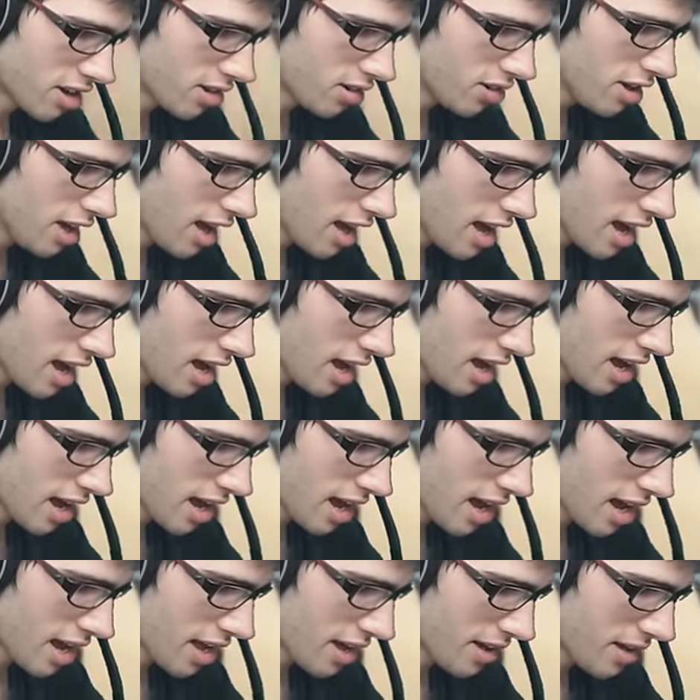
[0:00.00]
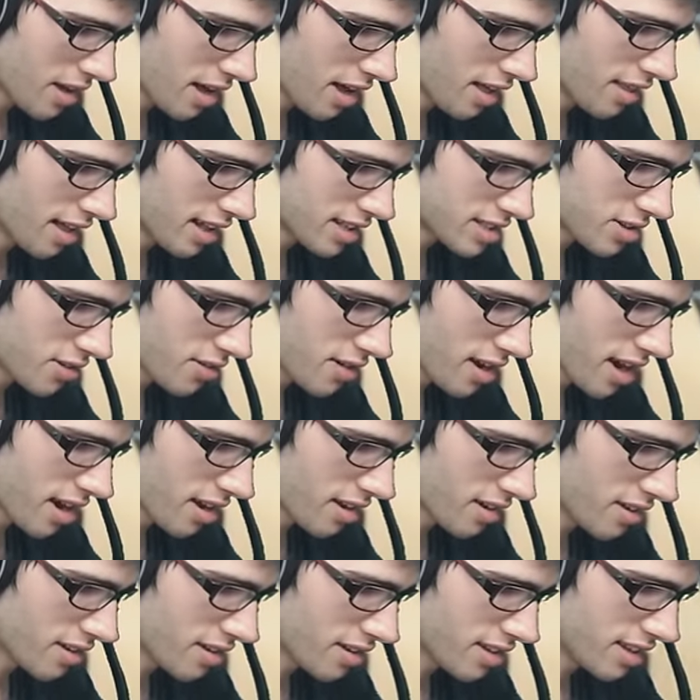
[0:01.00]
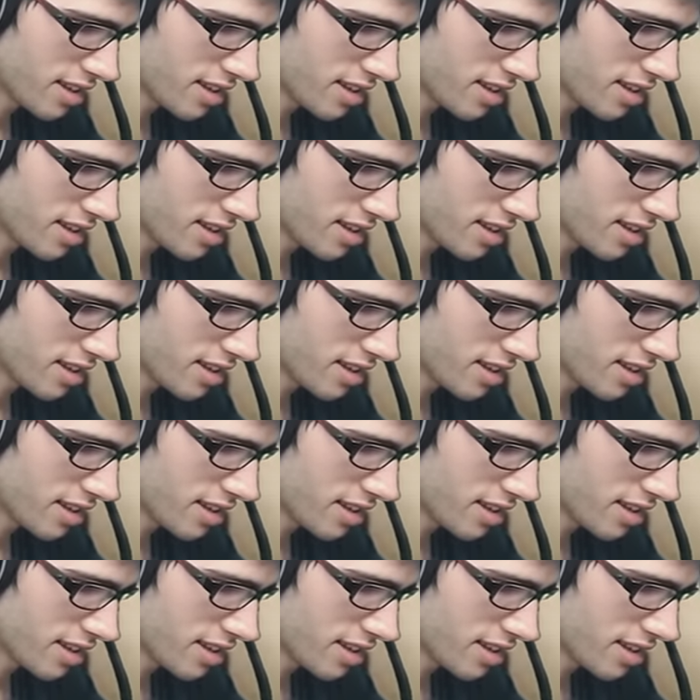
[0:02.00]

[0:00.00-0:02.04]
general. And that's a rare.